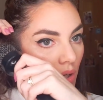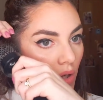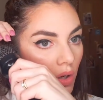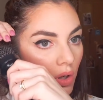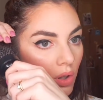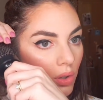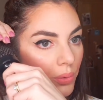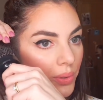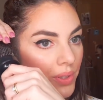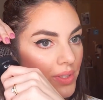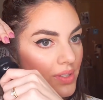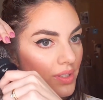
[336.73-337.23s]

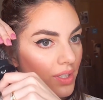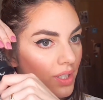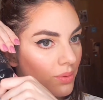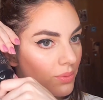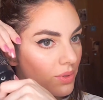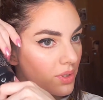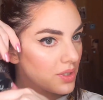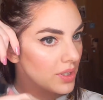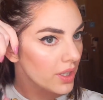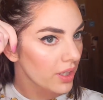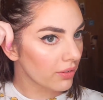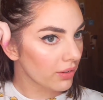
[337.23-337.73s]
Always keep the
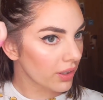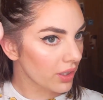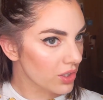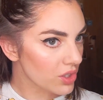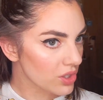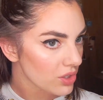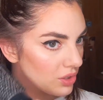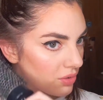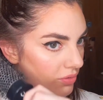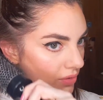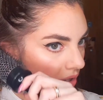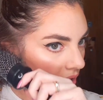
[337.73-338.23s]

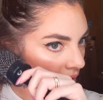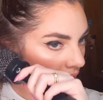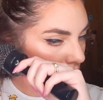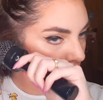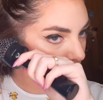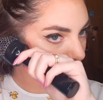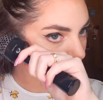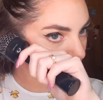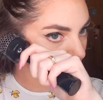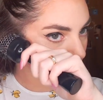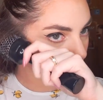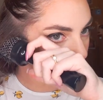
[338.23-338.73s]
direction of the
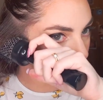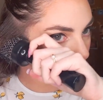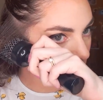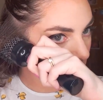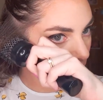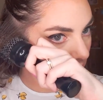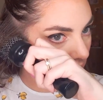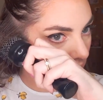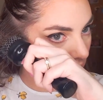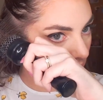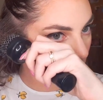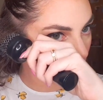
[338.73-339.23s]
airflow
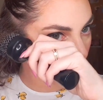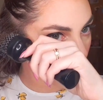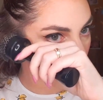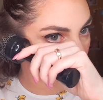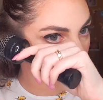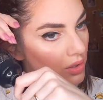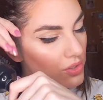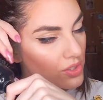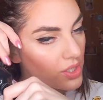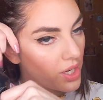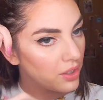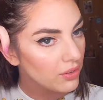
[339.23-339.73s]
in the
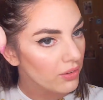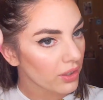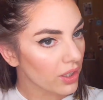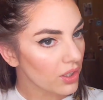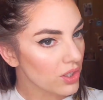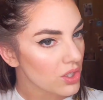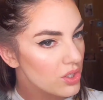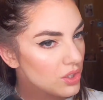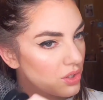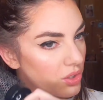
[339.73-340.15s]
direction